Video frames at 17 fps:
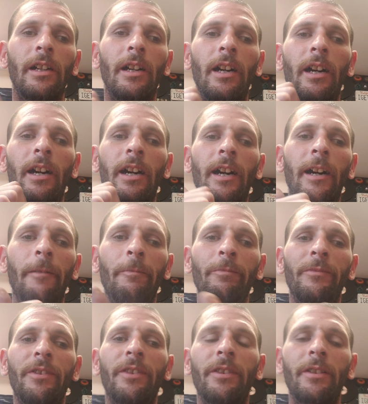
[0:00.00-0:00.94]

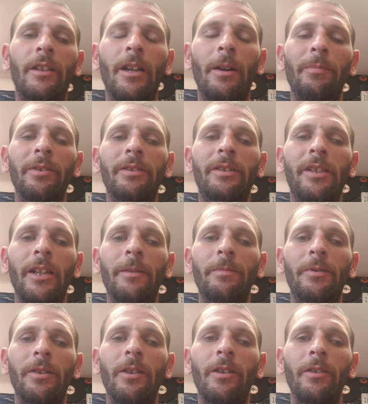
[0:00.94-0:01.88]
Couple of
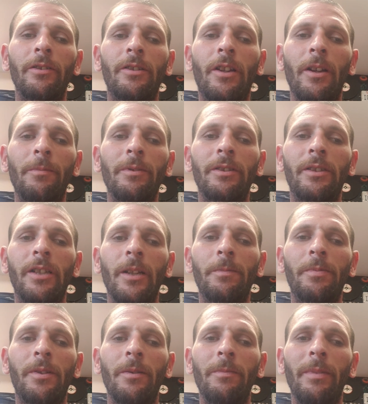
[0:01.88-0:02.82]
tips, you know, there's a couple of
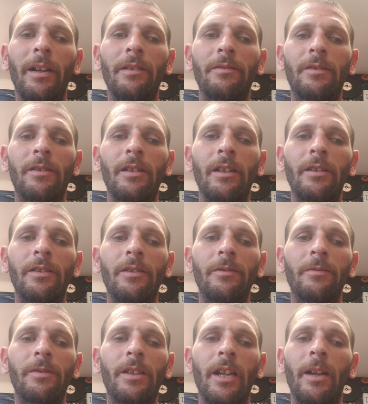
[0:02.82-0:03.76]
tips about
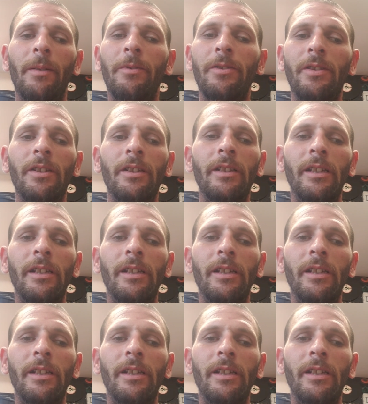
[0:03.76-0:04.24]
dealing with scammers.